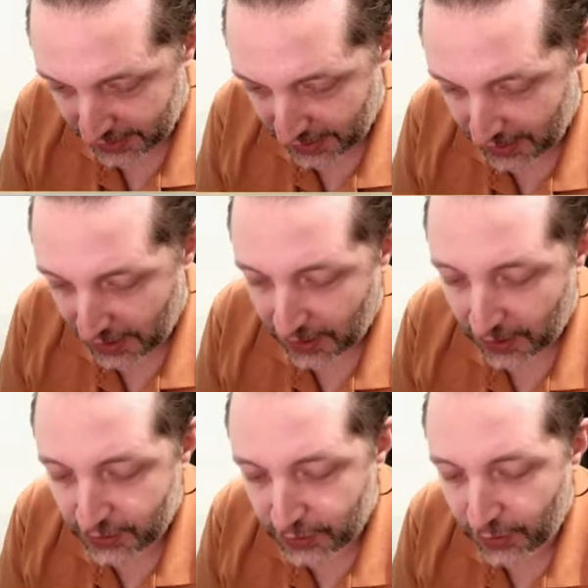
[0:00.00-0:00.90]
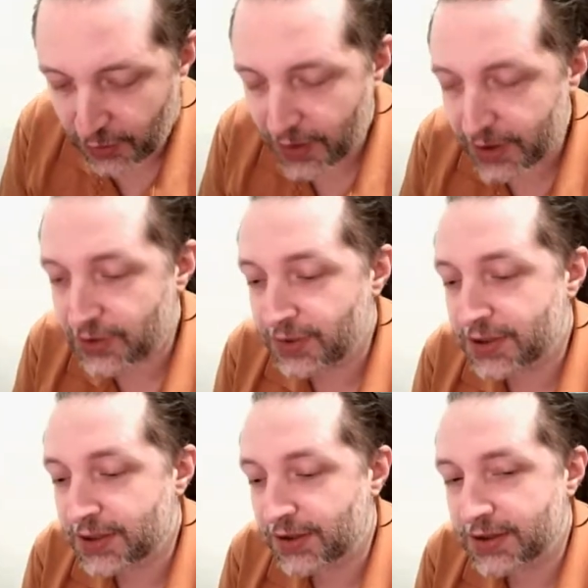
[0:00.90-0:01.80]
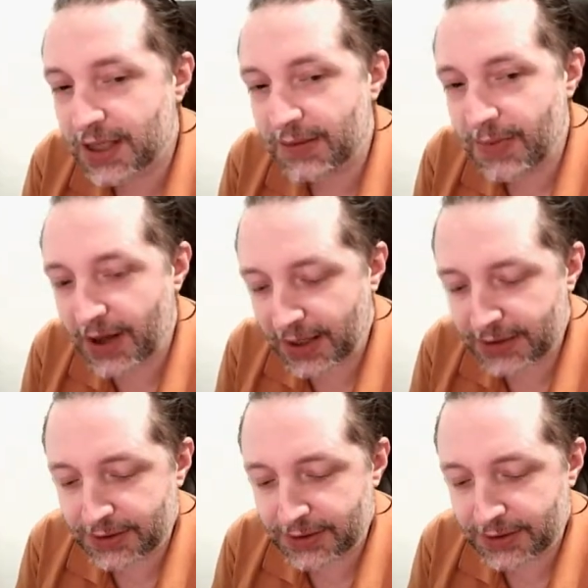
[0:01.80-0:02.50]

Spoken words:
The blue one though is not that bad, you know.